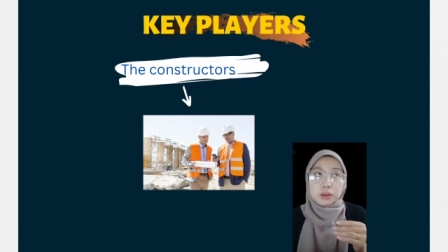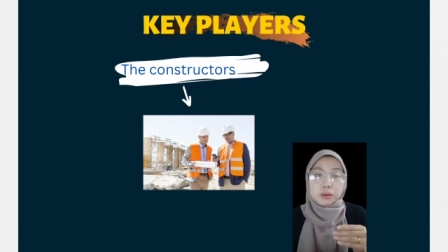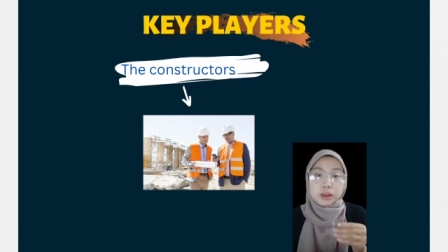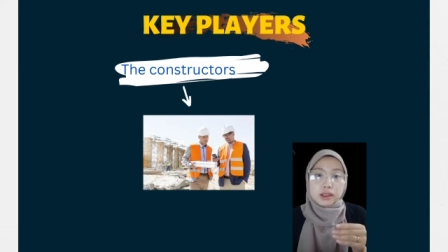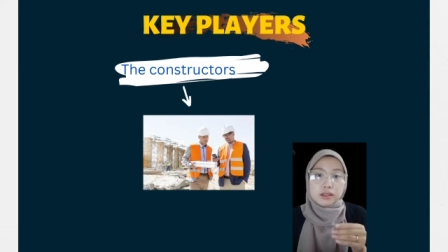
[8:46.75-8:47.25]

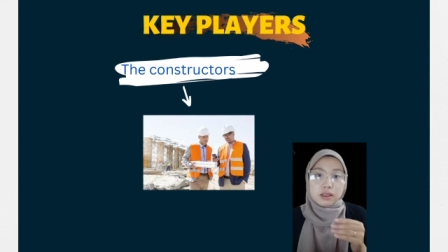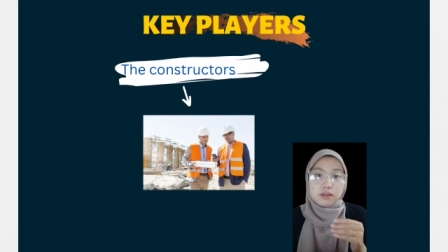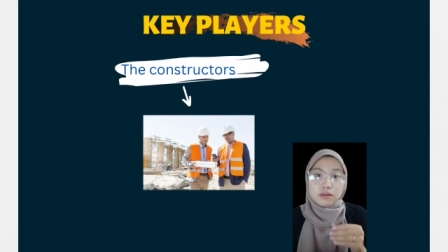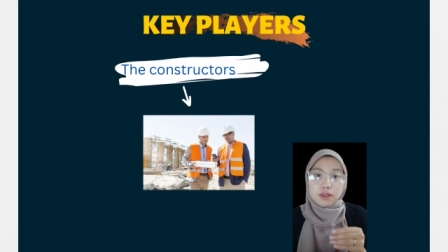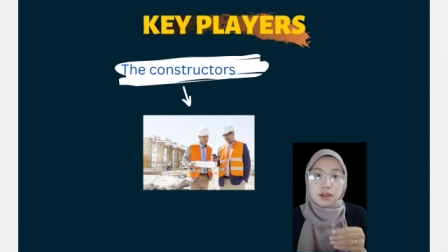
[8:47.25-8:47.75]
who is
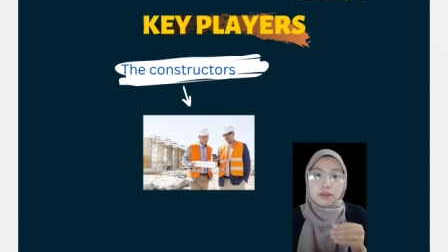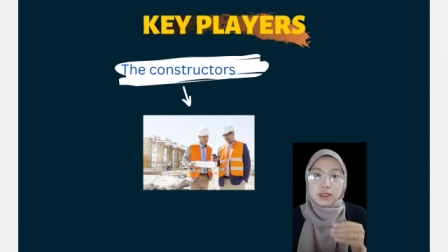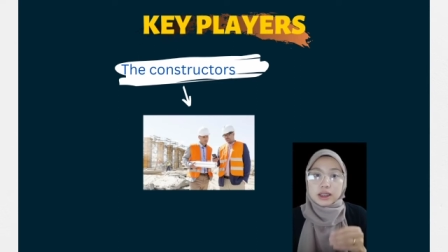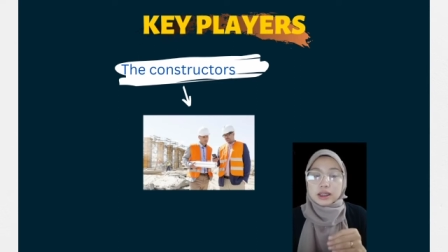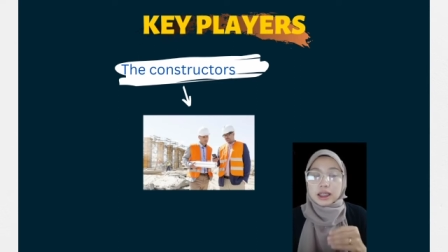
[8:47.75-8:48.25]
involved
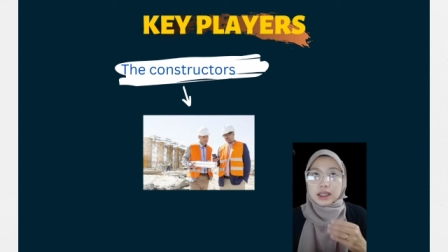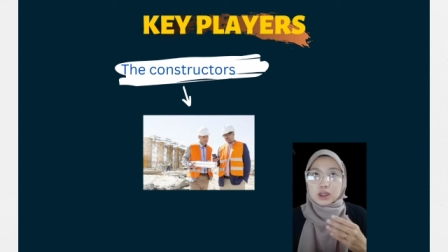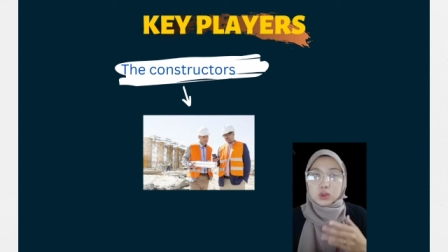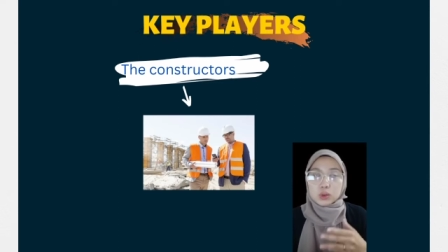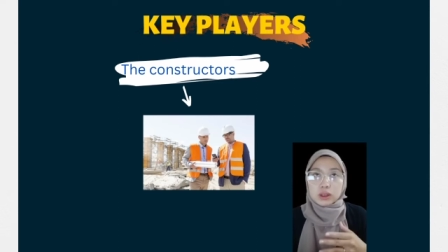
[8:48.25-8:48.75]
in the
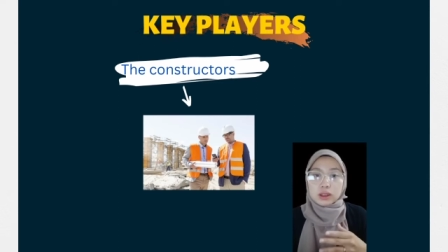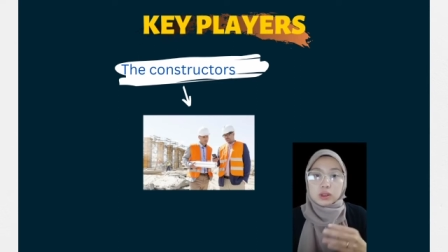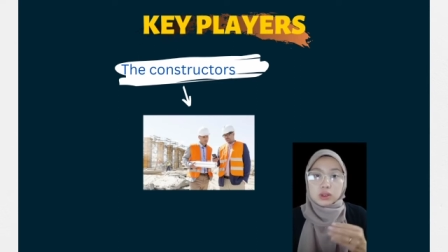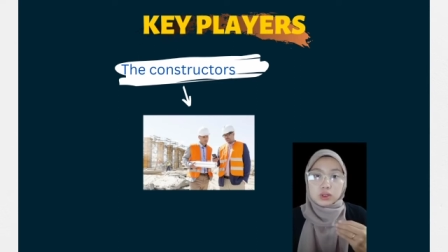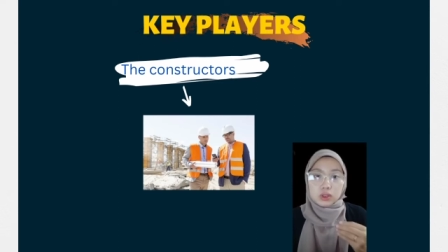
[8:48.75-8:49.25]
actual
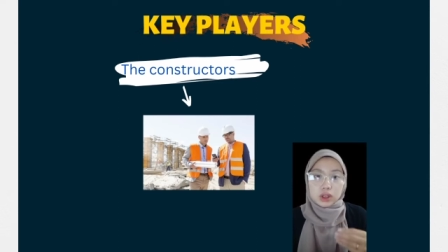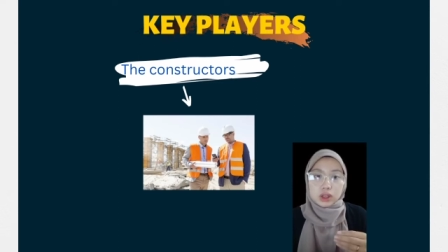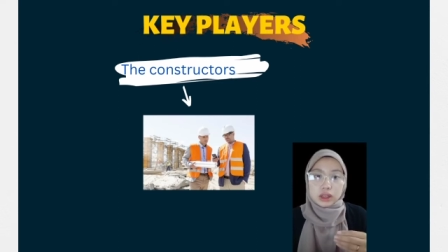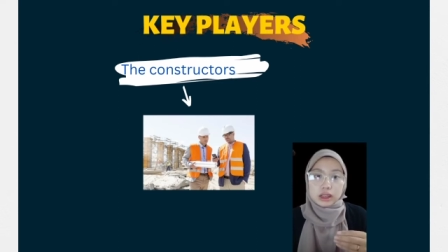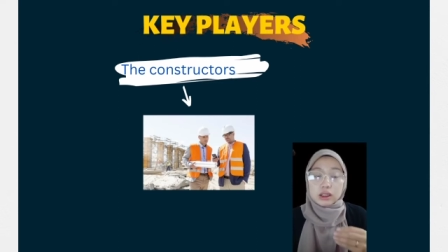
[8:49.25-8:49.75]

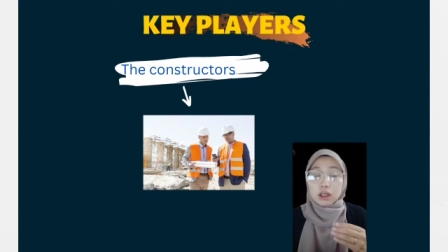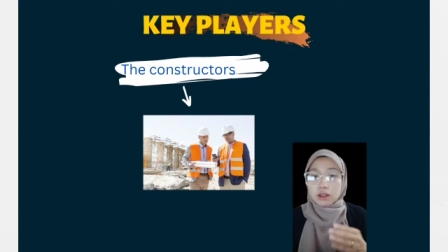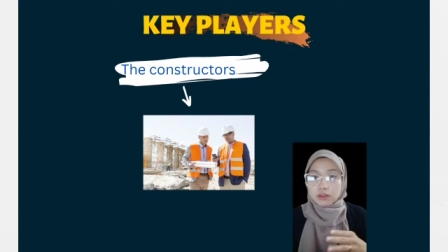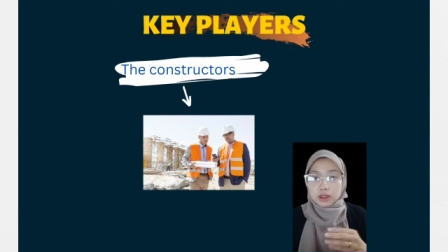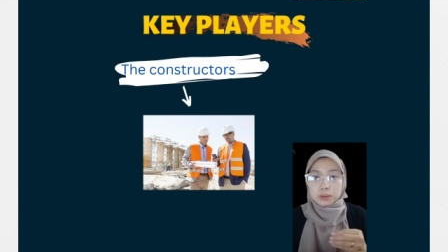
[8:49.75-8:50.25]
construction
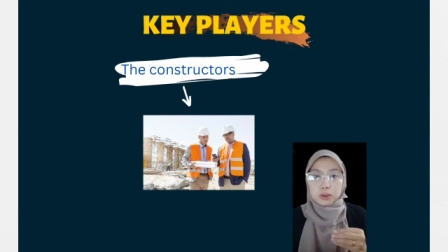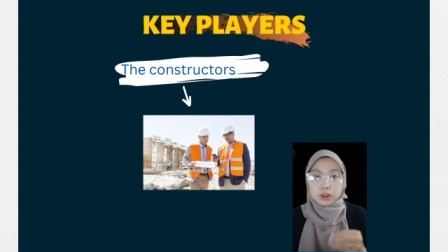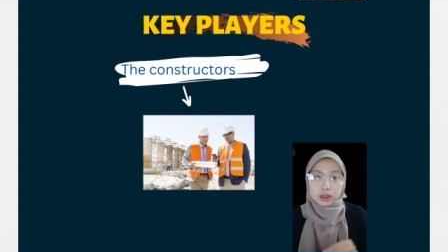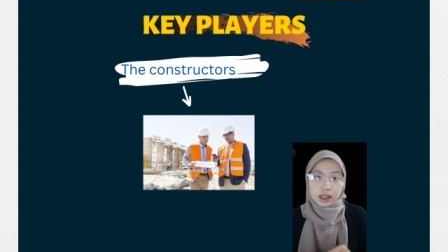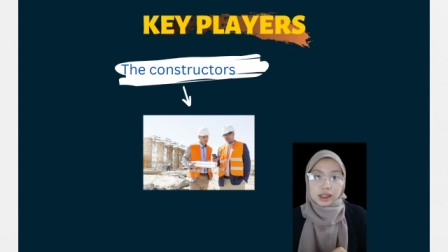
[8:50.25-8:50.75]
of the
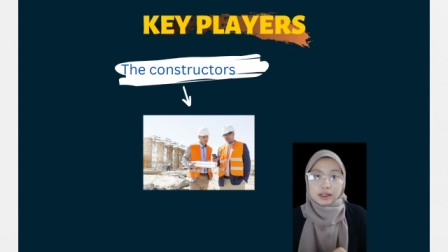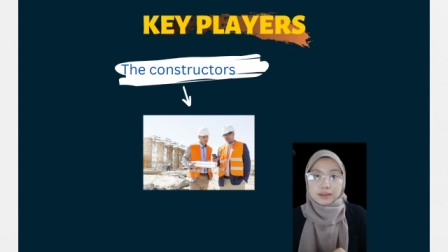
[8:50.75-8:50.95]
project.